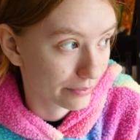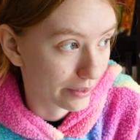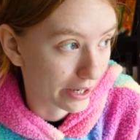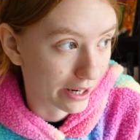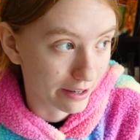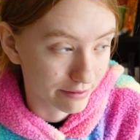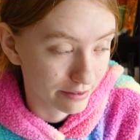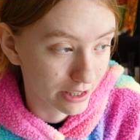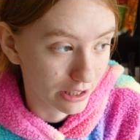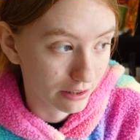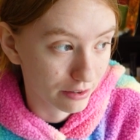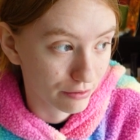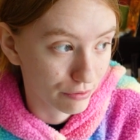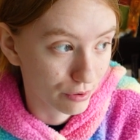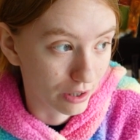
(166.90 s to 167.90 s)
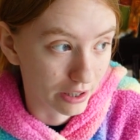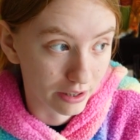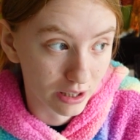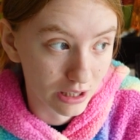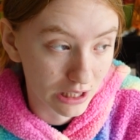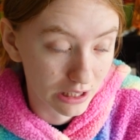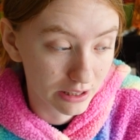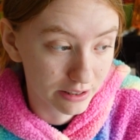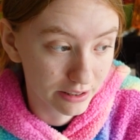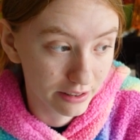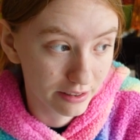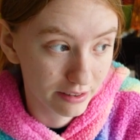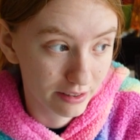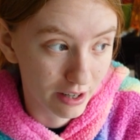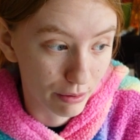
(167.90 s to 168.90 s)
I haven't knit it for like a year,
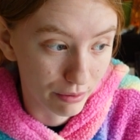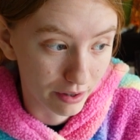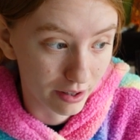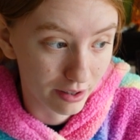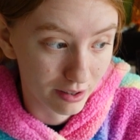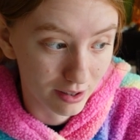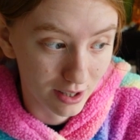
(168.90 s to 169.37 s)
and now